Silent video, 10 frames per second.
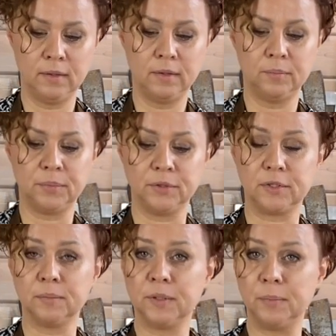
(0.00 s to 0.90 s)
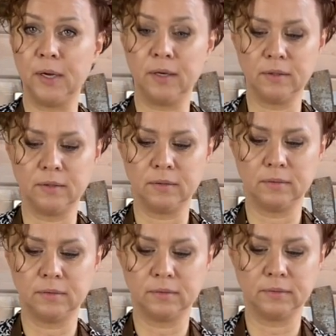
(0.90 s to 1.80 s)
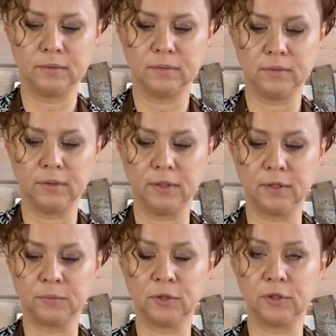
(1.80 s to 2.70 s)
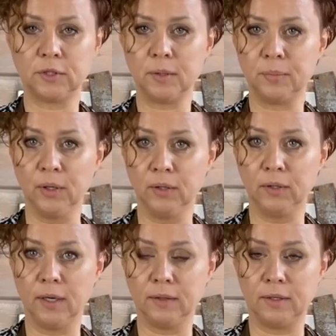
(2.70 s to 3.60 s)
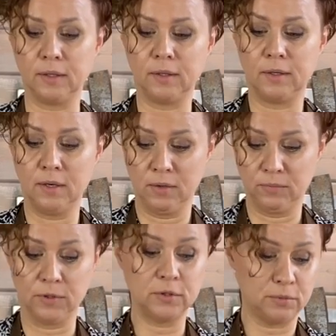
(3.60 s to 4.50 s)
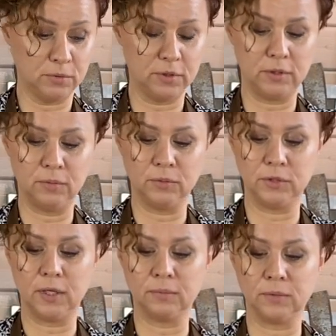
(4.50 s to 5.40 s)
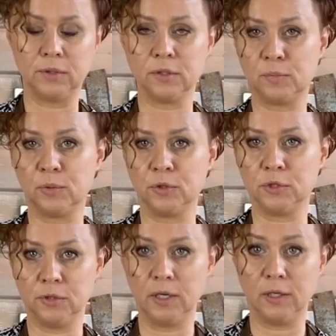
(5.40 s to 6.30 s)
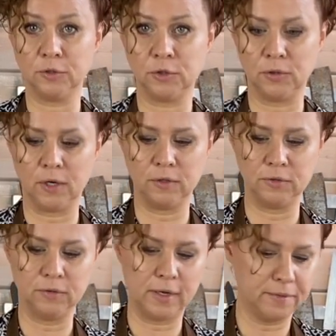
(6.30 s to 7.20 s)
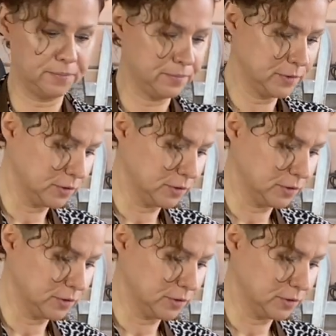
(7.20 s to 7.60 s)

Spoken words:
put some in a pan and get them cooked up. And once we're done with this portion, I'll show you how to do that. So